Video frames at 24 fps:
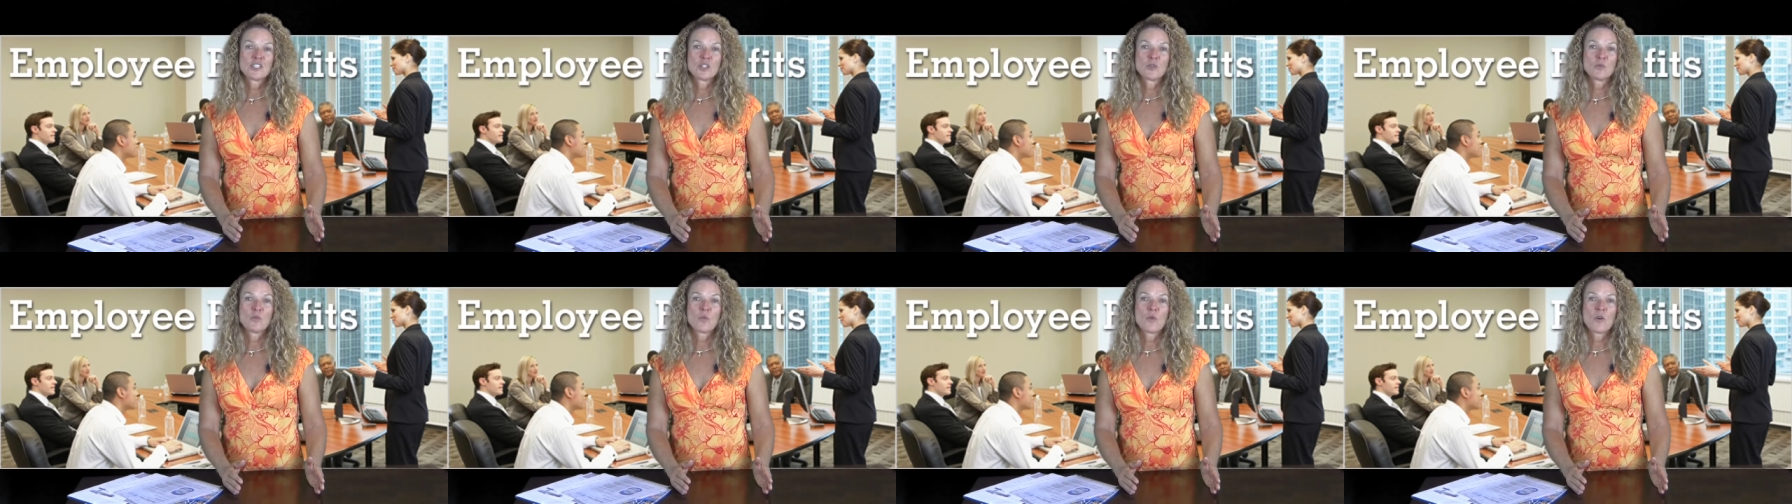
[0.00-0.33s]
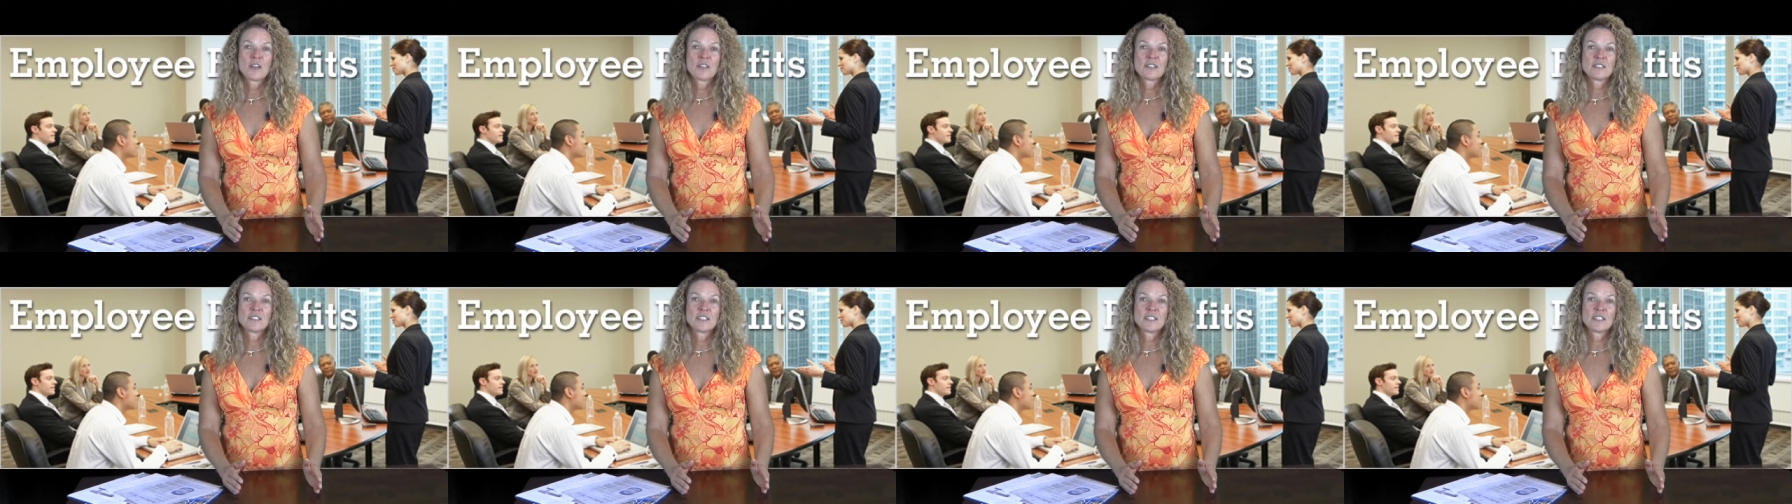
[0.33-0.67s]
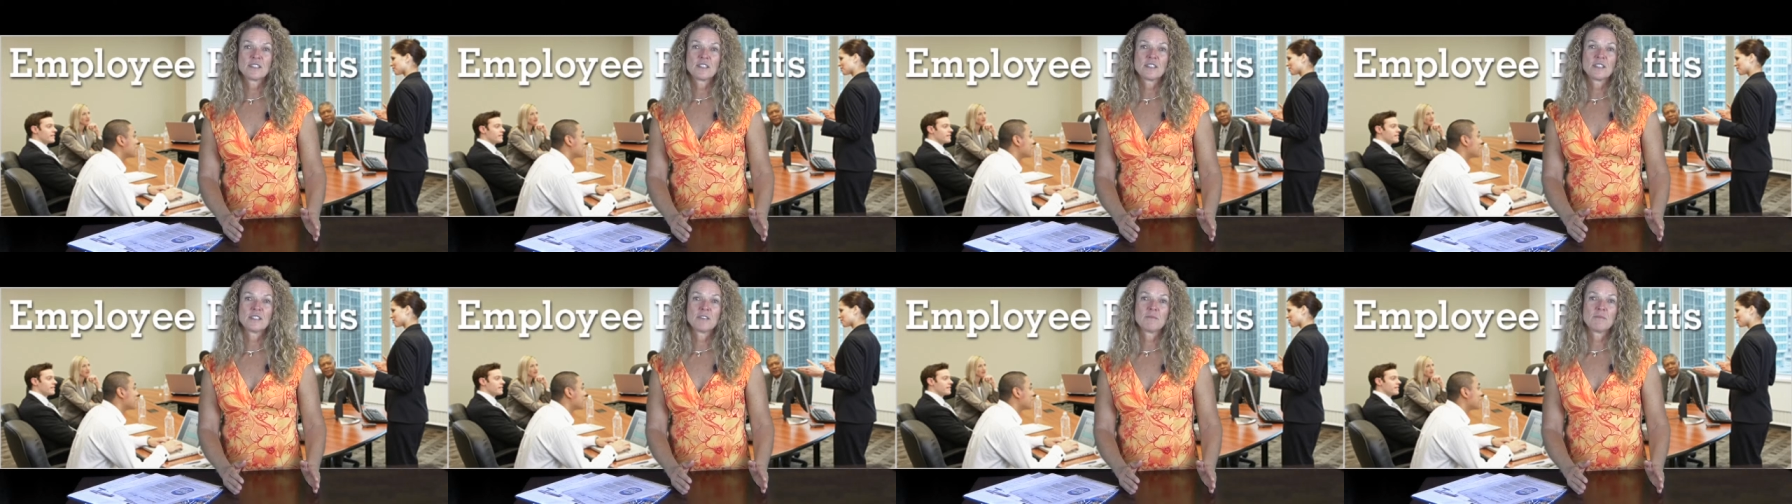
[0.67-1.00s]
she wanted
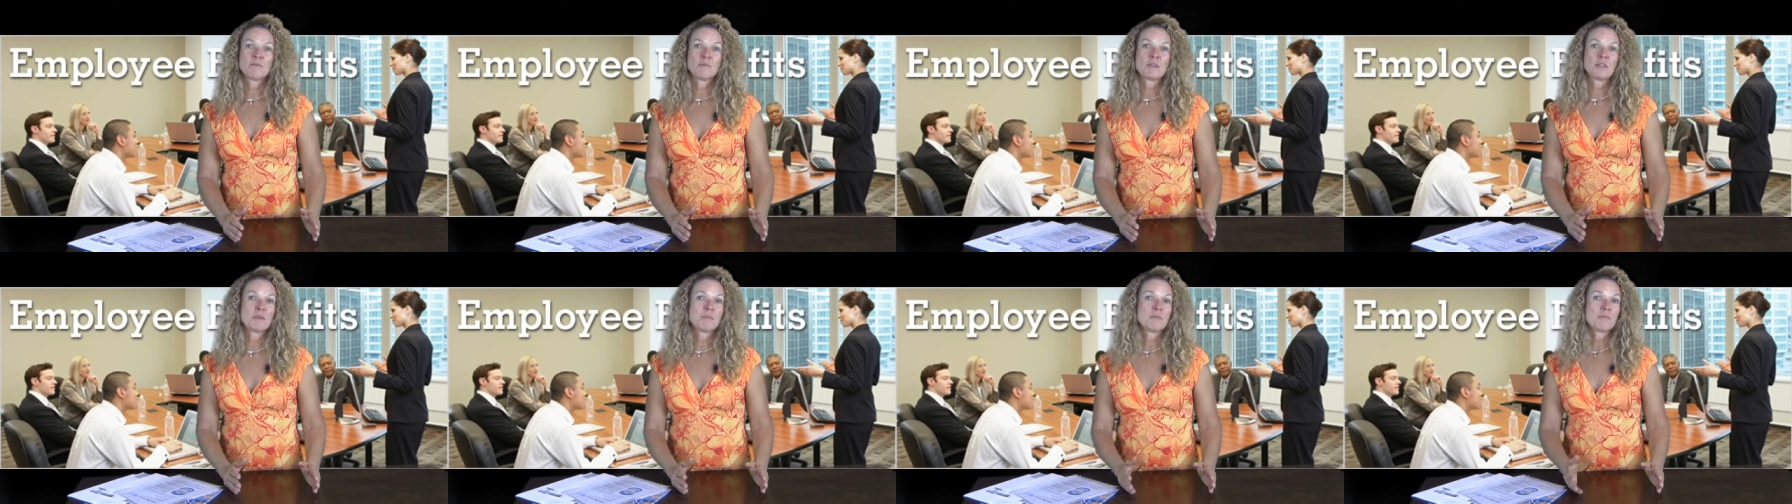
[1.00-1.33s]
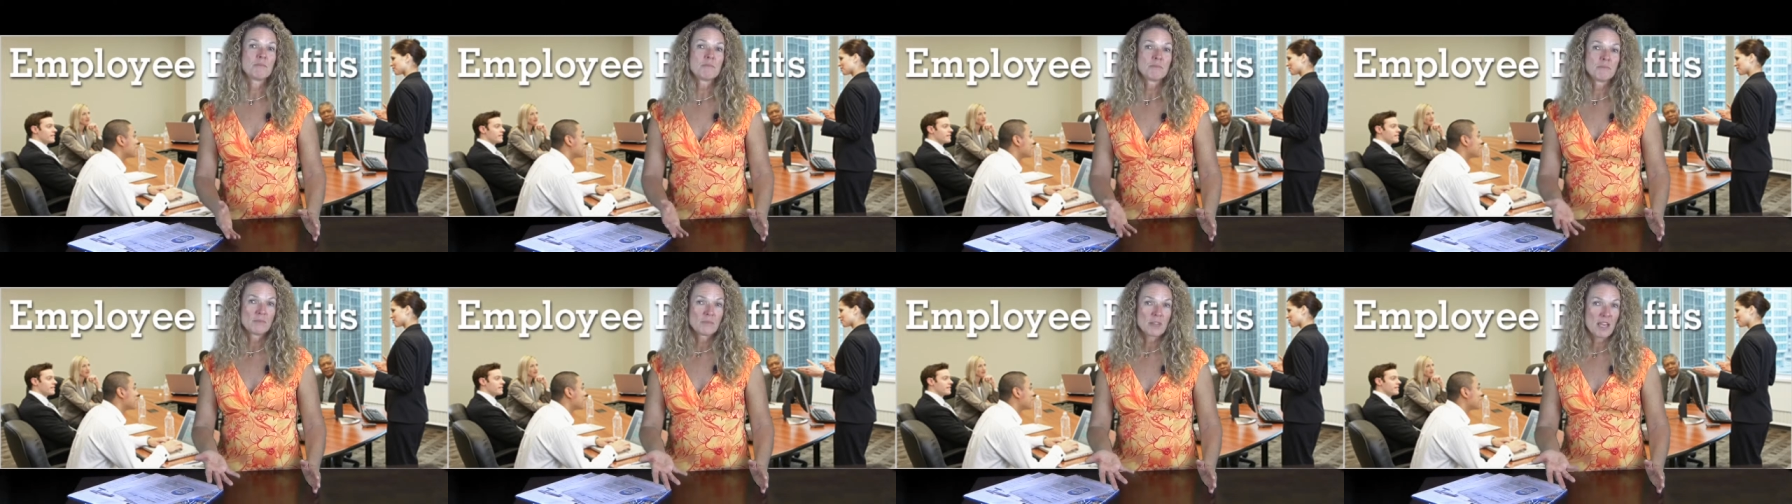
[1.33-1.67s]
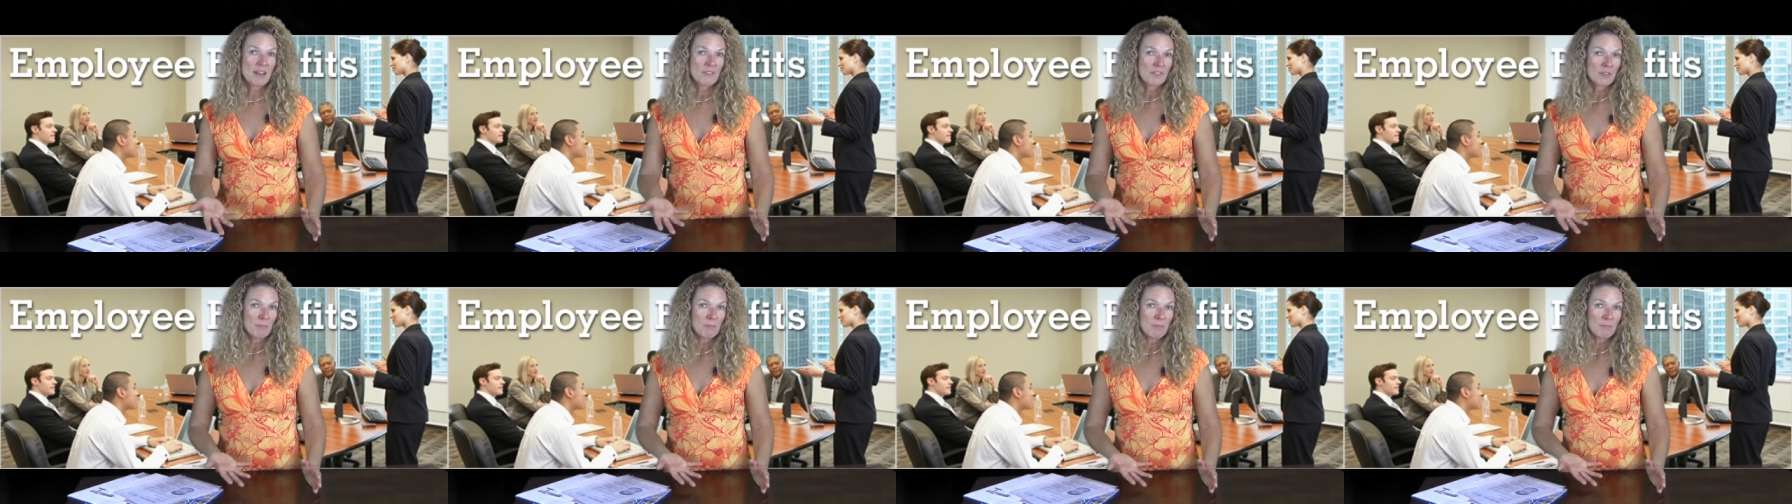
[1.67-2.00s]
to
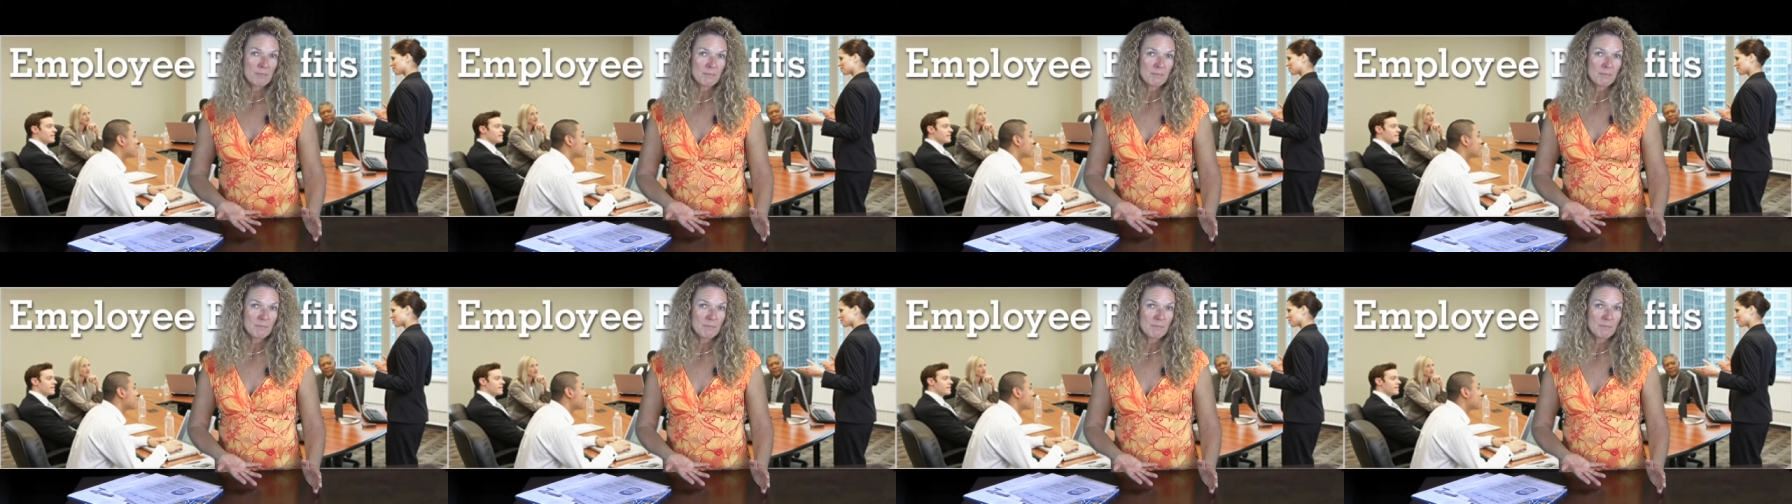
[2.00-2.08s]
have